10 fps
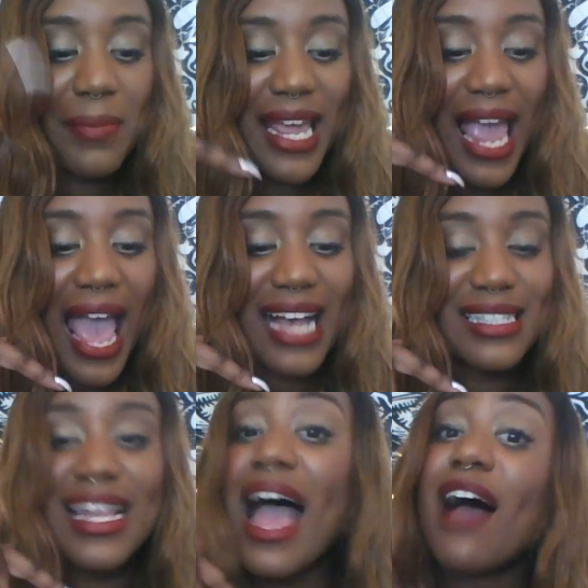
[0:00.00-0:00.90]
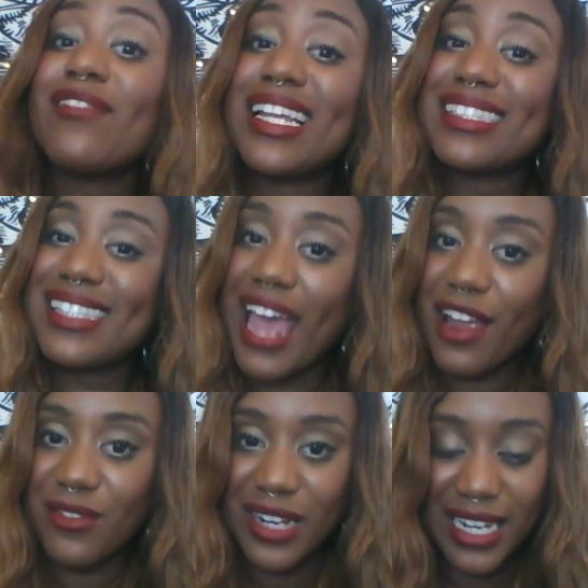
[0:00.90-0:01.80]
being asked to have
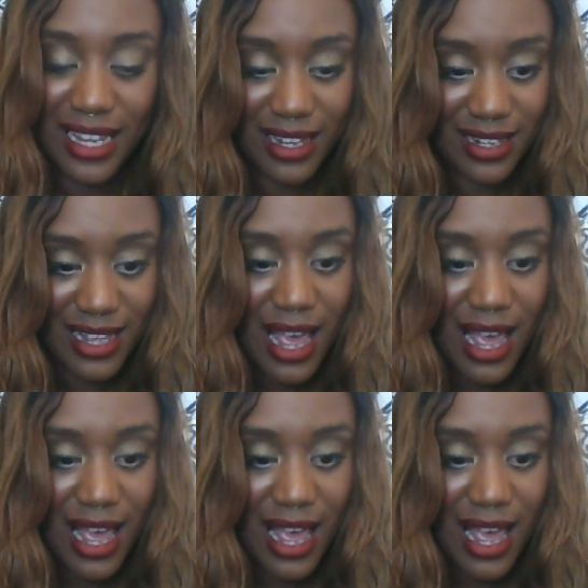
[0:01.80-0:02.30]
integrity.